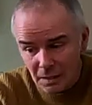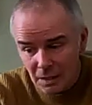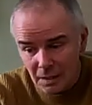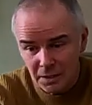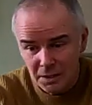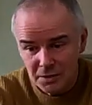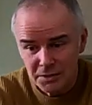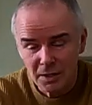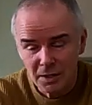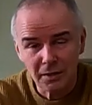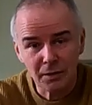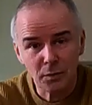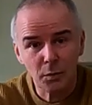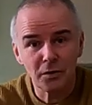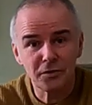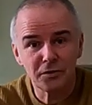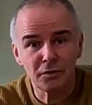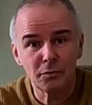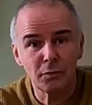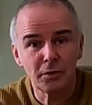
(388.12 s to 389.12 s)
you can tell the
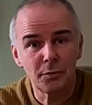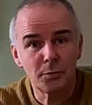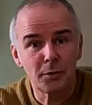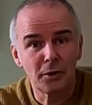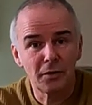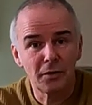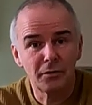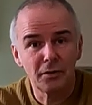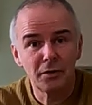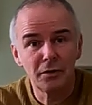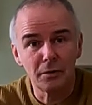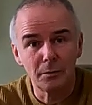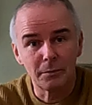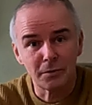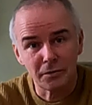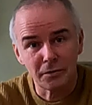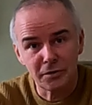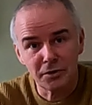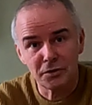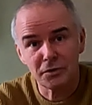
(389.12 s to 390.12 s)
quality of what you're putting through them
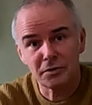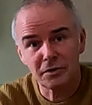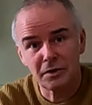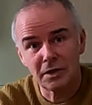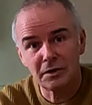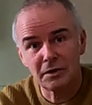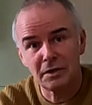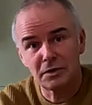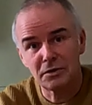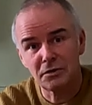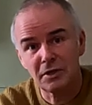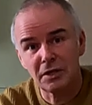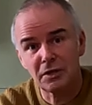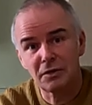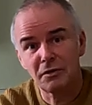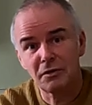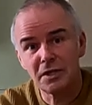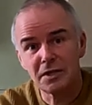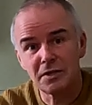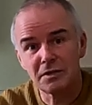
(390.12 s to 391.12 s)
because they just they, they just
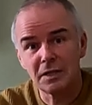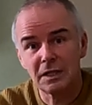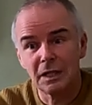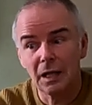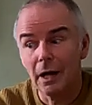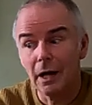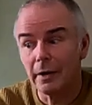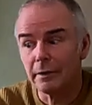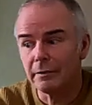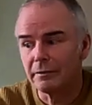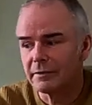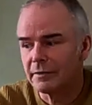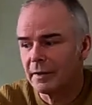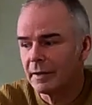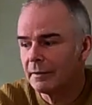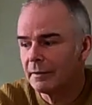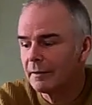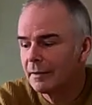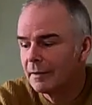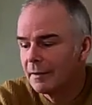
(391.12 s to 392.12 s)
increase in line.
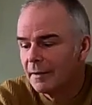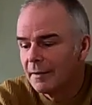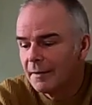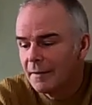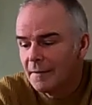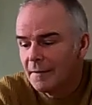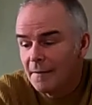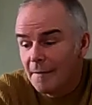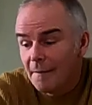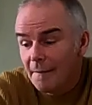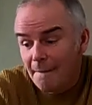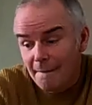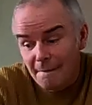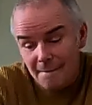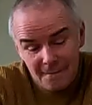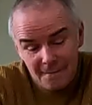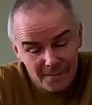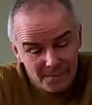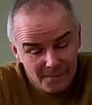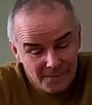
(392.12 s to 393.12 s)
So
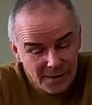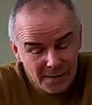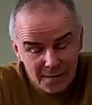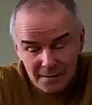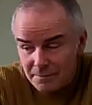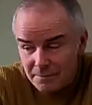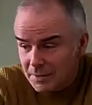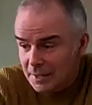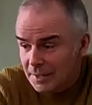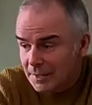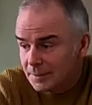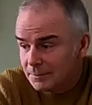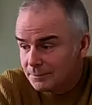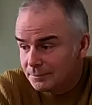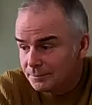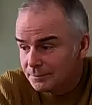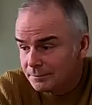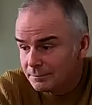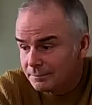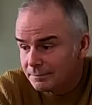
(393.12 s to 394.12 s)
so yeah,
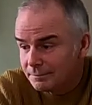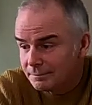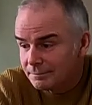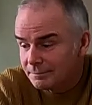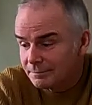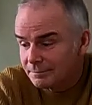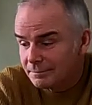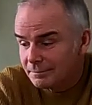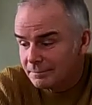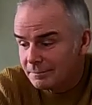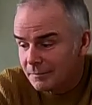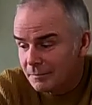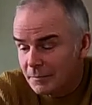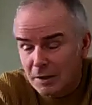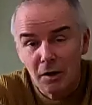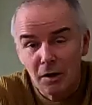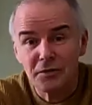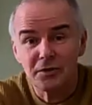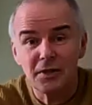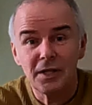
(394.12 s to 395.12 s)
um,
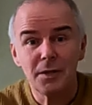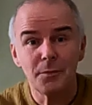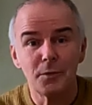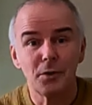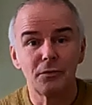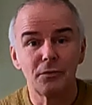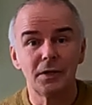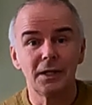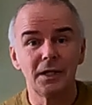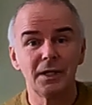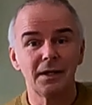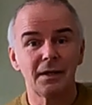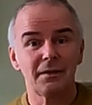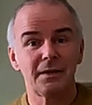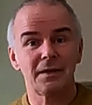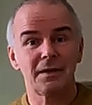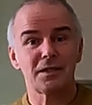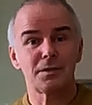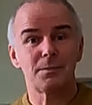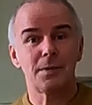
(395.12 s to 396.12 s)
can't say any more, really. I
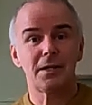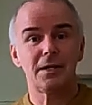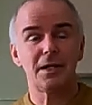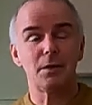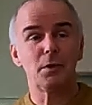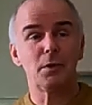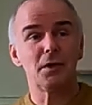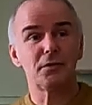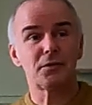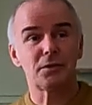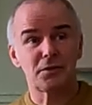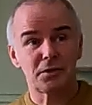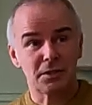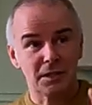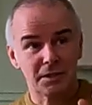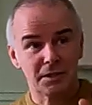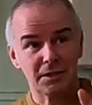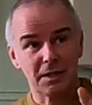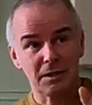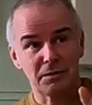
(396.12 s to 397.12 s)
think that's about it. What I'll do,
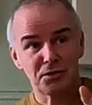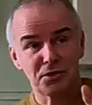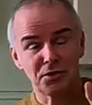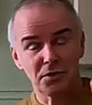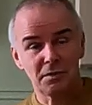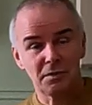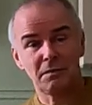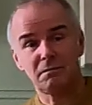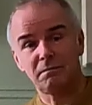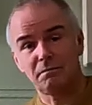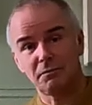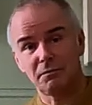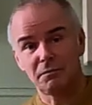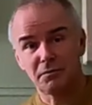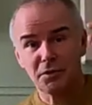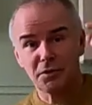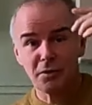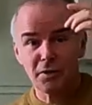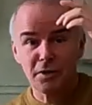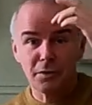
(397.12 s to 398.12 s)
like I said, I'll, sh I'll
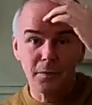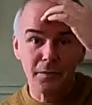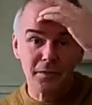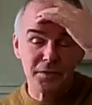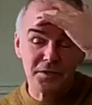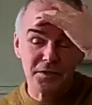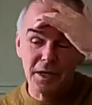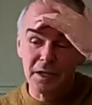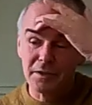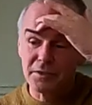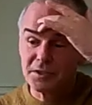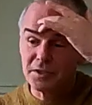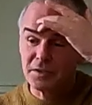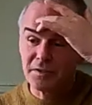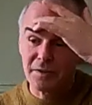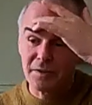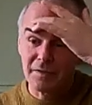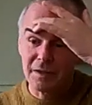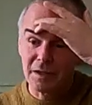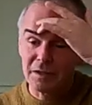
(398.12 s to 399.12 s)
show you them on the stand because
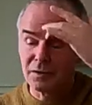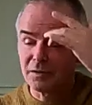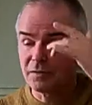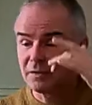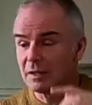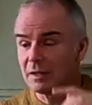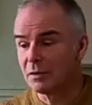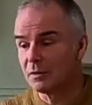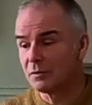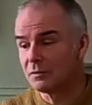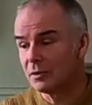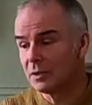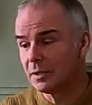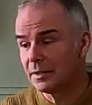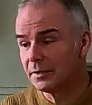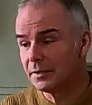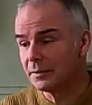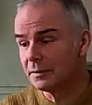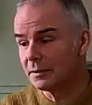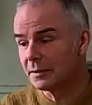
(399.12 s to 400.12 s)
I think that they look
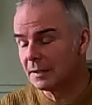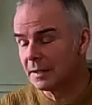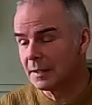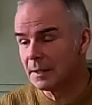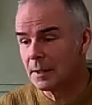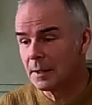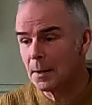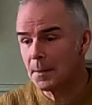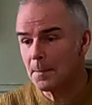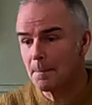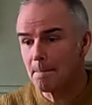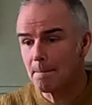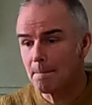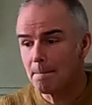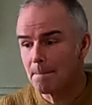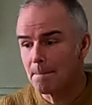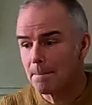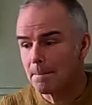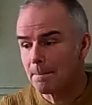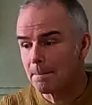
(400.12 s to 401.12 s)
really good. Um,
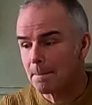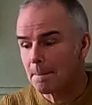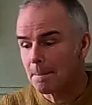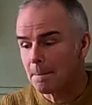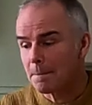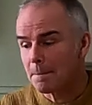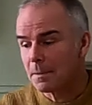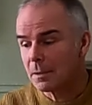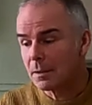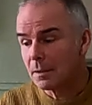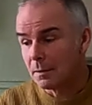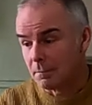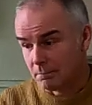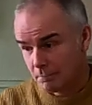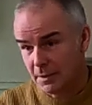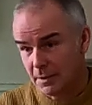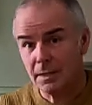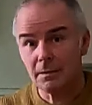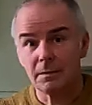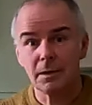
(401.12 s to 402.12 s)

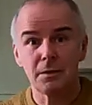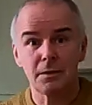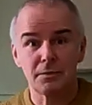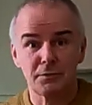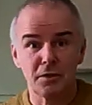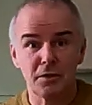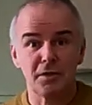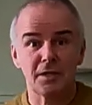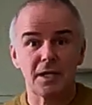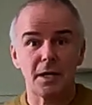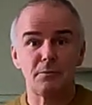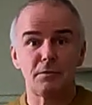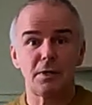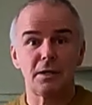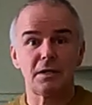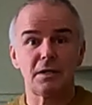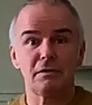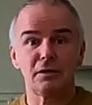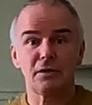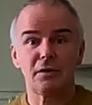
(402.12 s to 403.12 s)
yeah, let's turn the
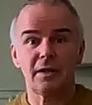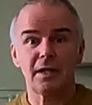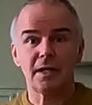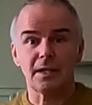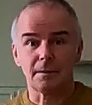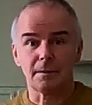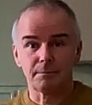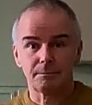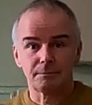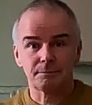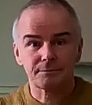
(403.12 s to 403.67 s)
camera and have a look at that.